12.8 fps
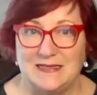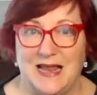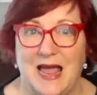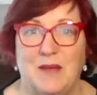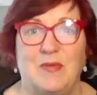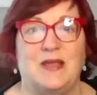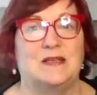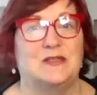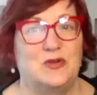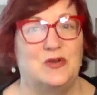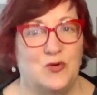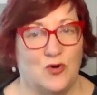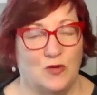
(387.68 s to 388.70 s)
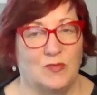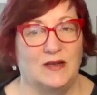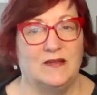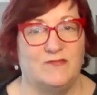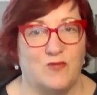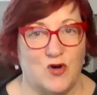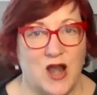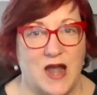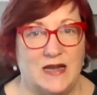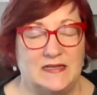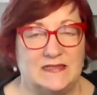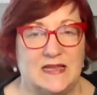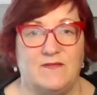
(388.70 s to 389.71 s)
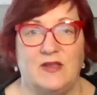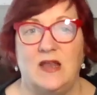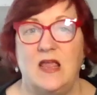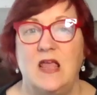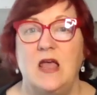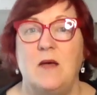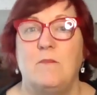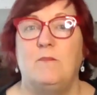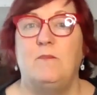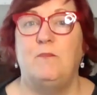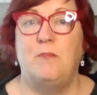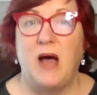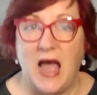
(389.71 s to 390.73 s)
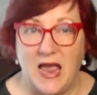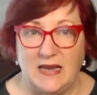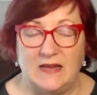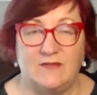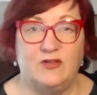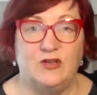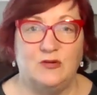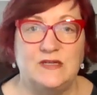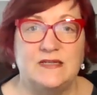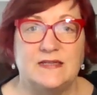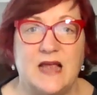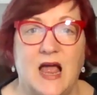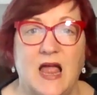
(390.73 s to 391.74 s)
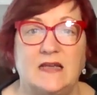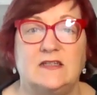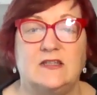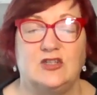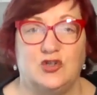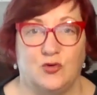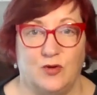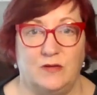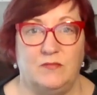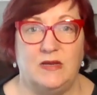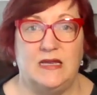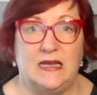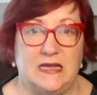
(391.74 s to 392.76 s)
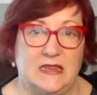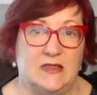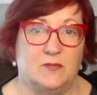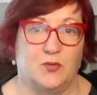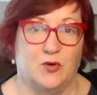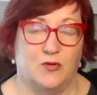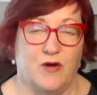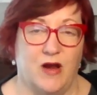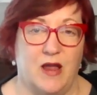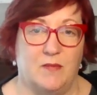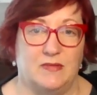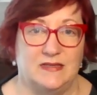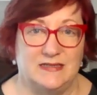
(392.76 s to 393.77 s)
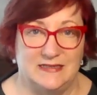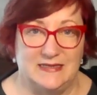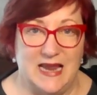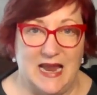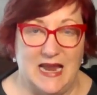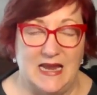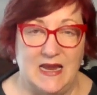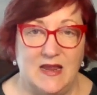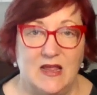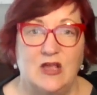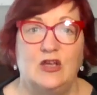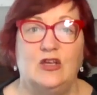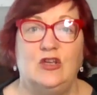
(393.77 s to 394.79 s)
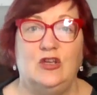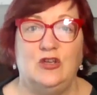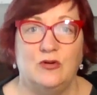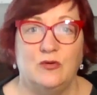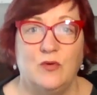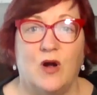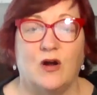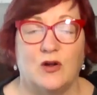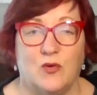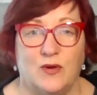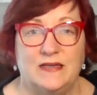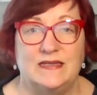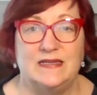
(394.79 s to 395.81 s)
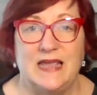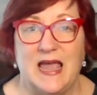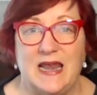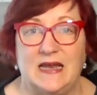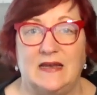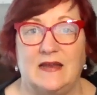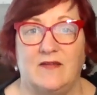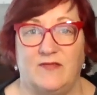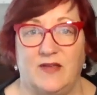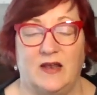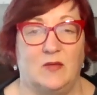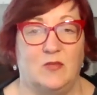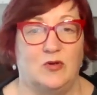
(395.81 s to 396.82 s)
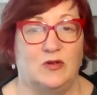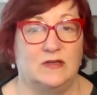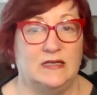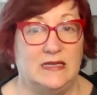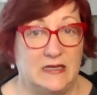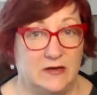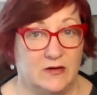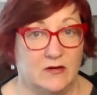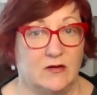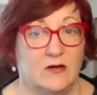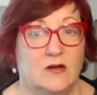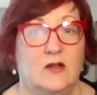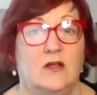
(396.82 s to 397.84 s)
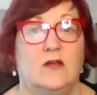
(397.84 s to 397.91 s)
Lab is normally $4.97. But if you decide to join me in the program today, you are going to get it available here.